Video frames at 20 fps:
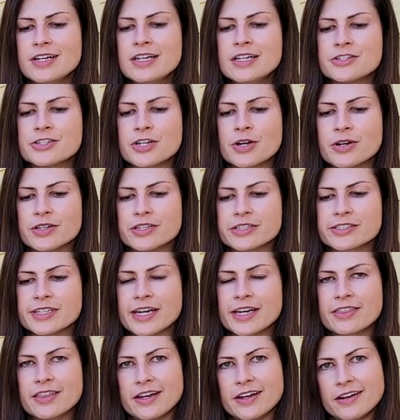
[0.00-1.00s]
So it looks
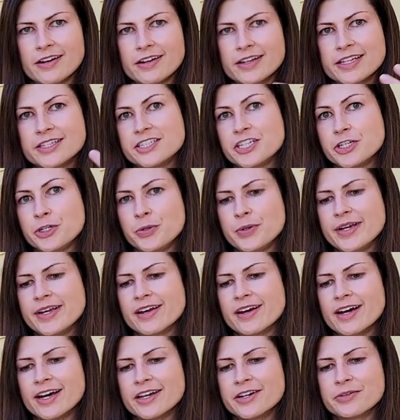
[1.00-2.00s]
like they're continuing
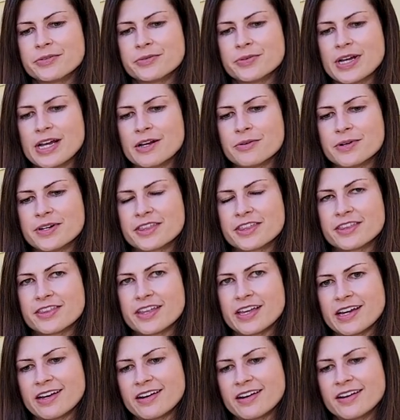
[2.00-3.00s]
on uh, with
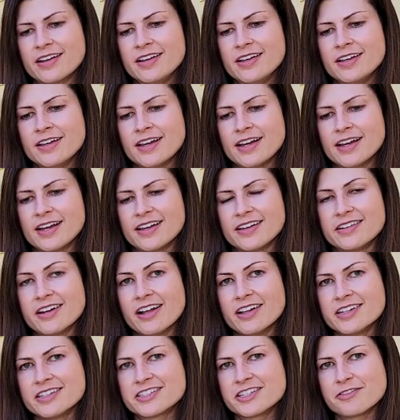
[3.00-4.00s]
their uh,
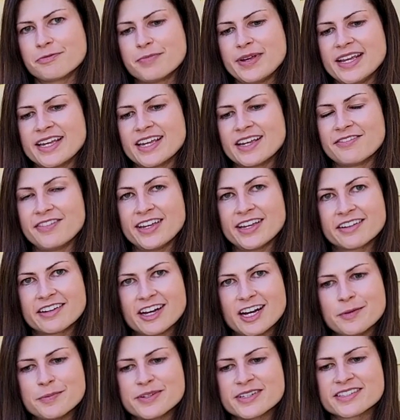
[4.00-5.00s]
knowledge of making vegan
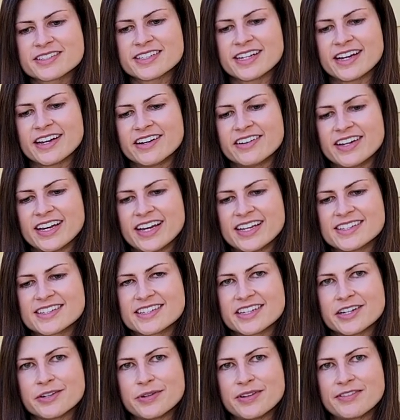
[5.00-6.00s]
cobblers now, and
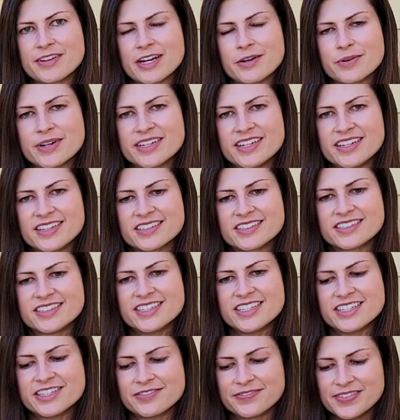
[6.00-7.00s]
so we've got one here
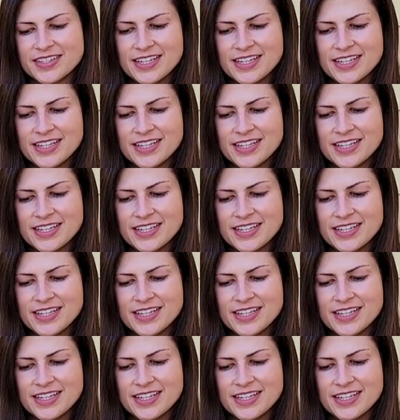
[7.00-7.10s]
too.